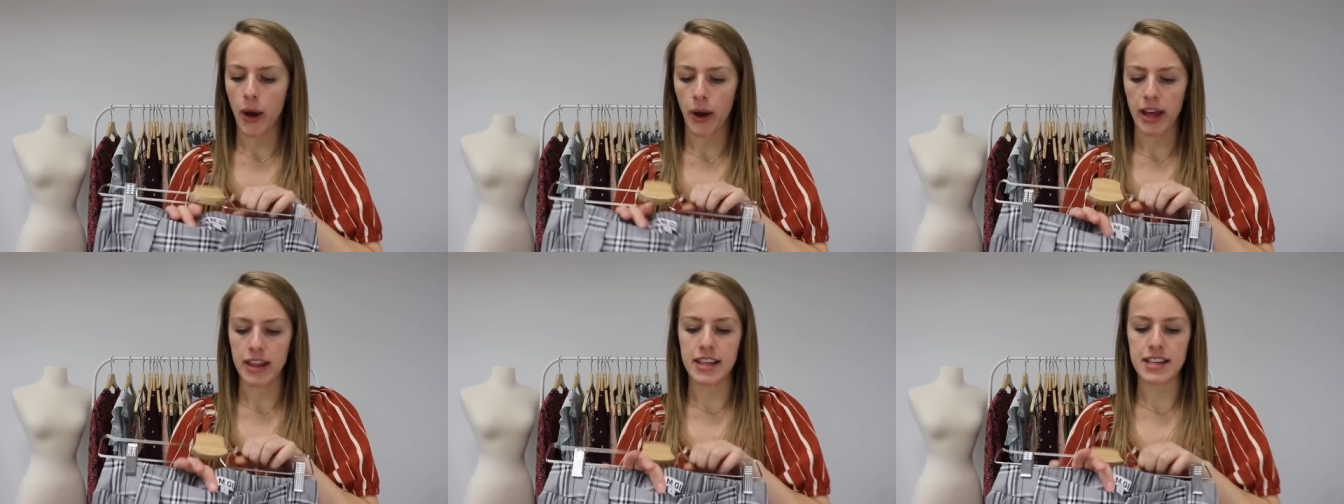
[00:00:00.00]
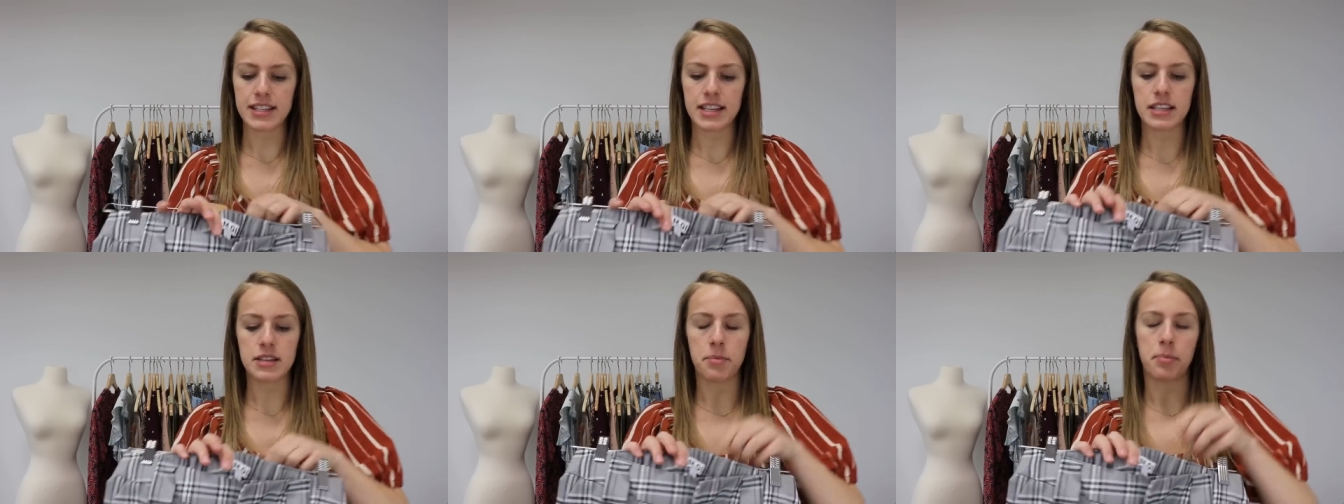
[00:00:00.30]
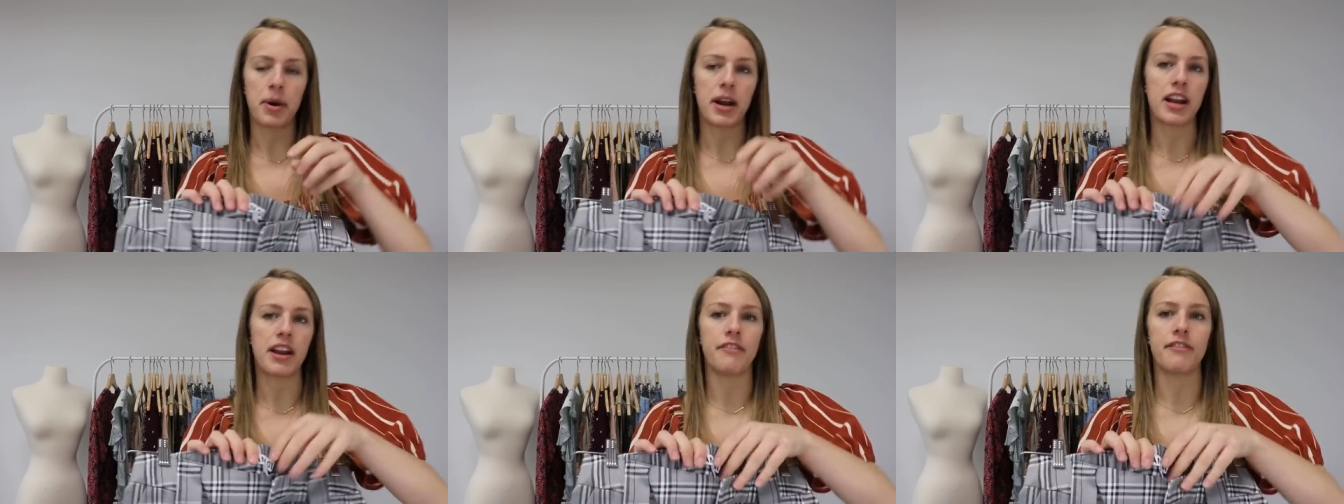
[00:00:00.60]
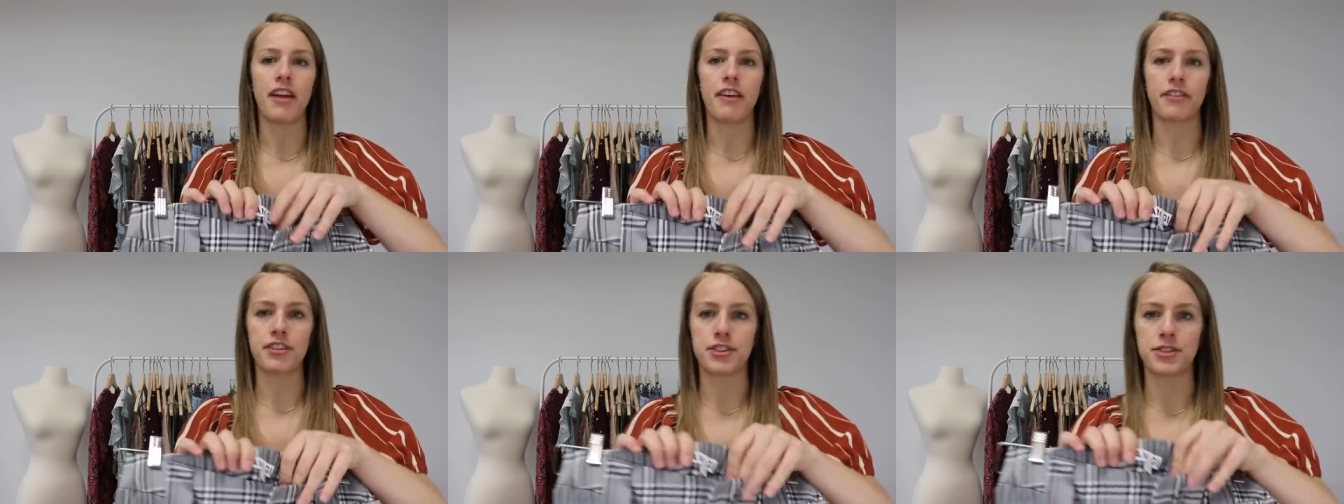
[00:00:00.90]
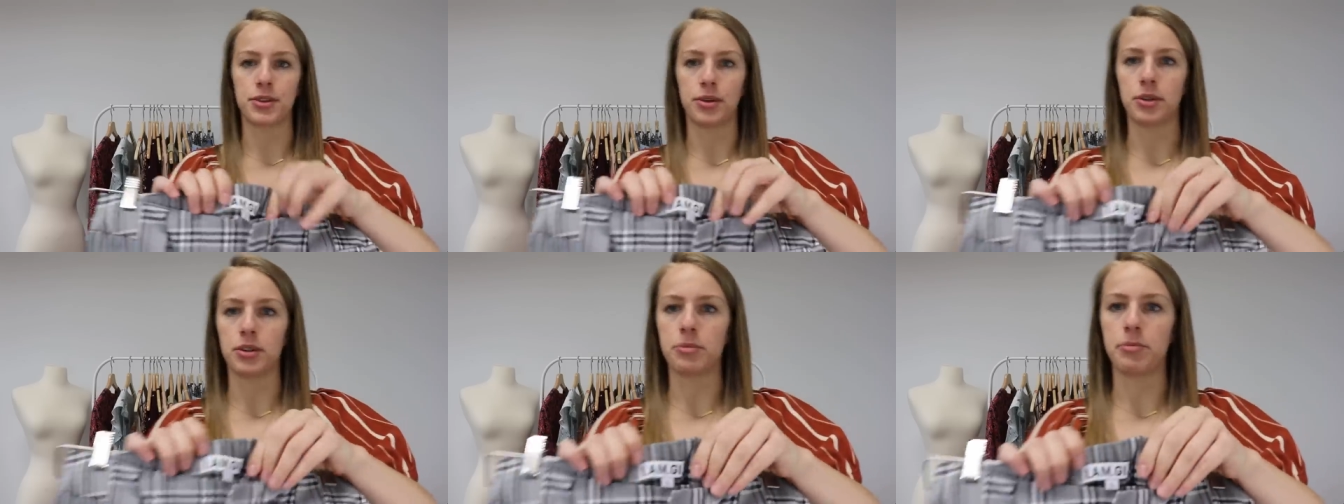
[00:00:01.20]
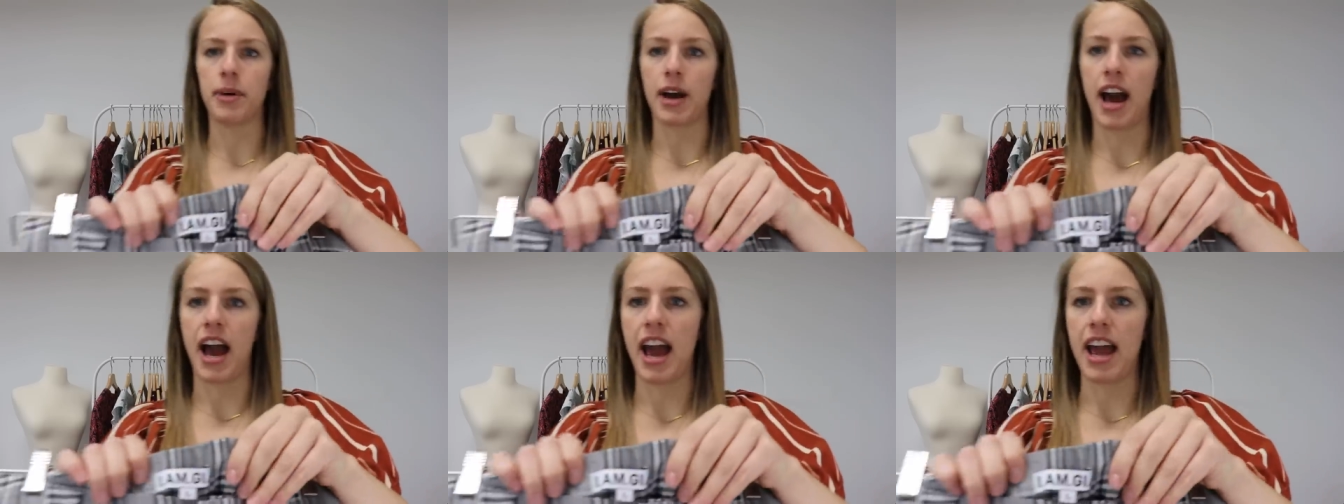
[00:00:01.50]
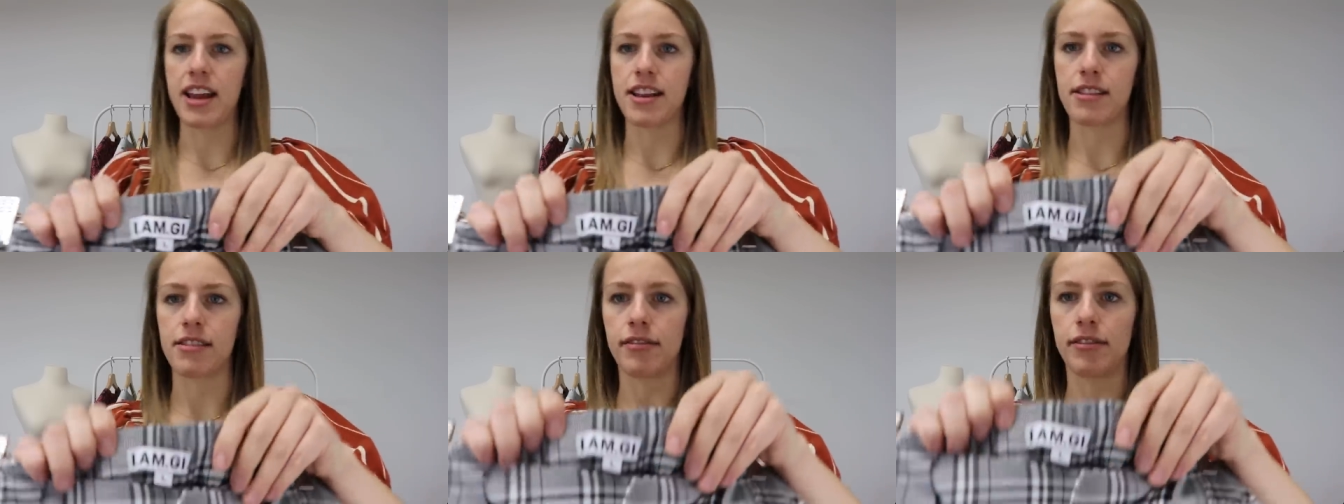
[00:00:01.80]
Okay, this is a brand I've never sold, but
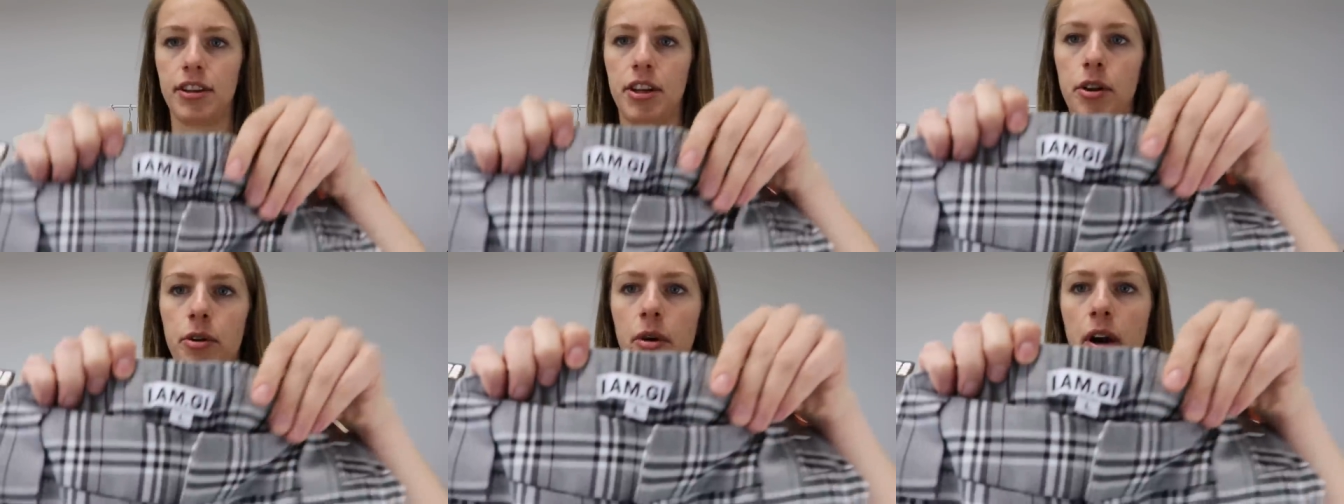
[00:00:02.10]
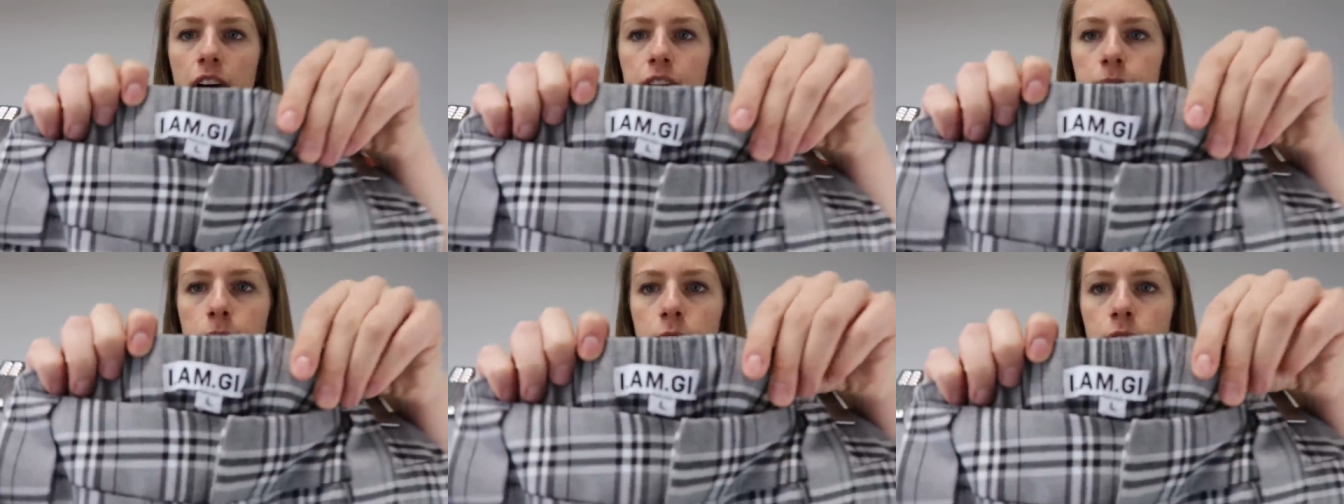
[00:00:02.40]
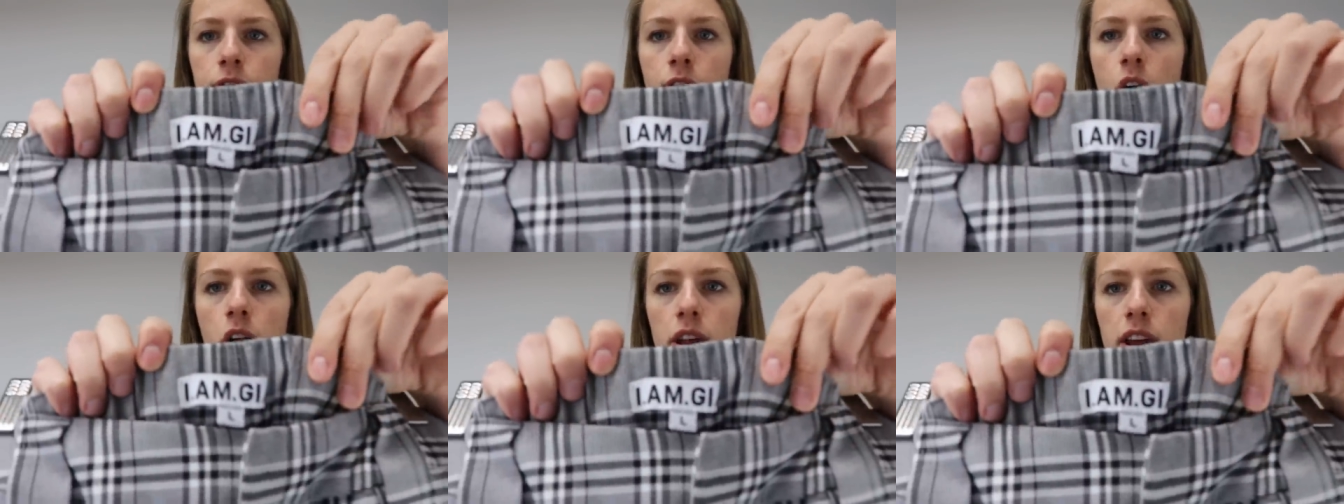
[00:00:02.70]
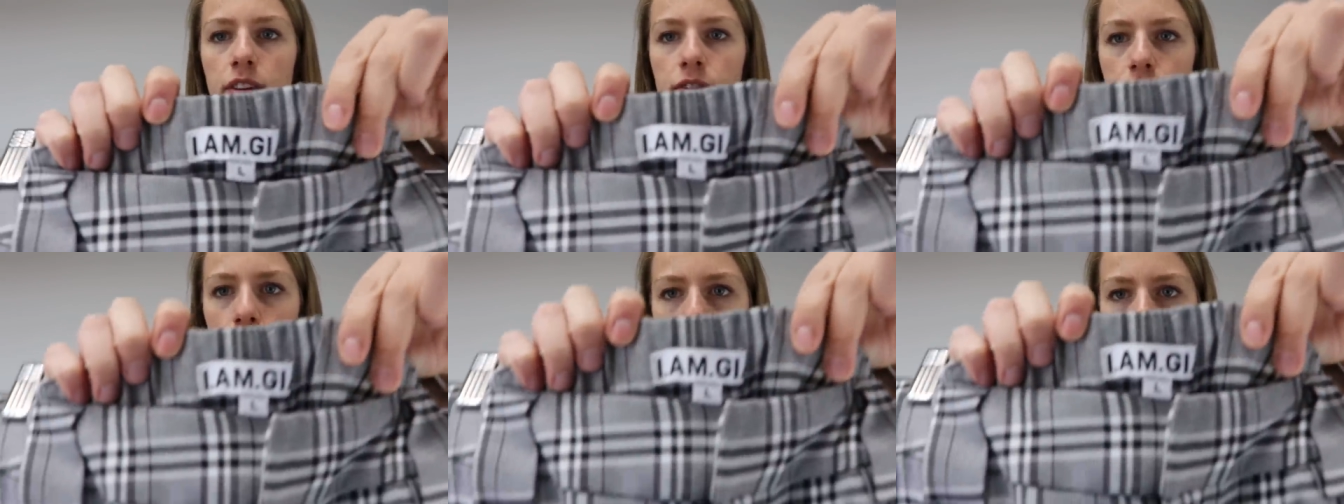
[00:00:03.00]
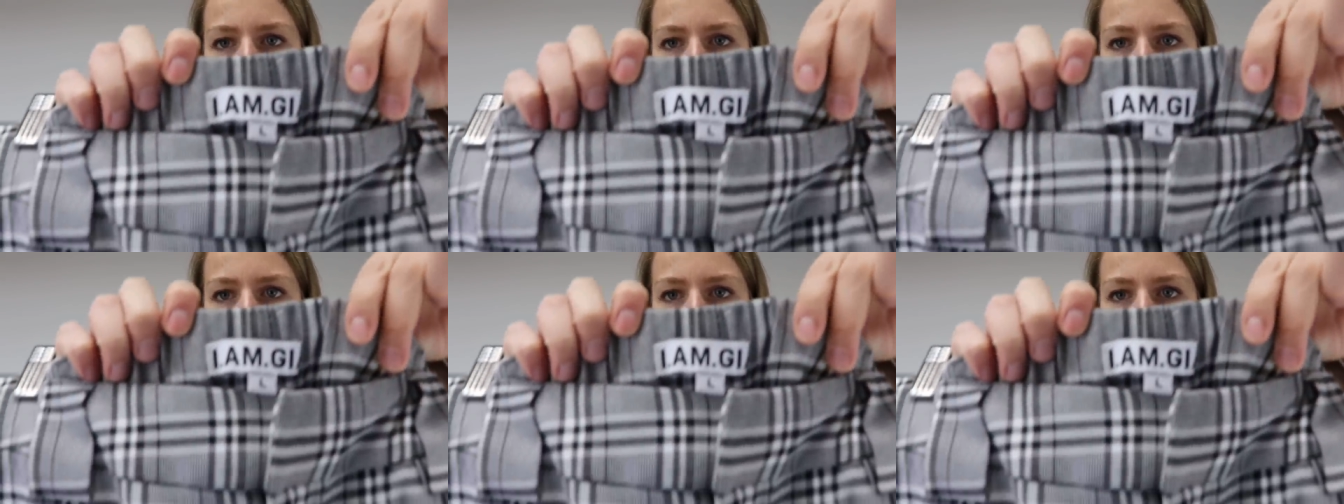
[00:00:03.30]
I, you know, have been following for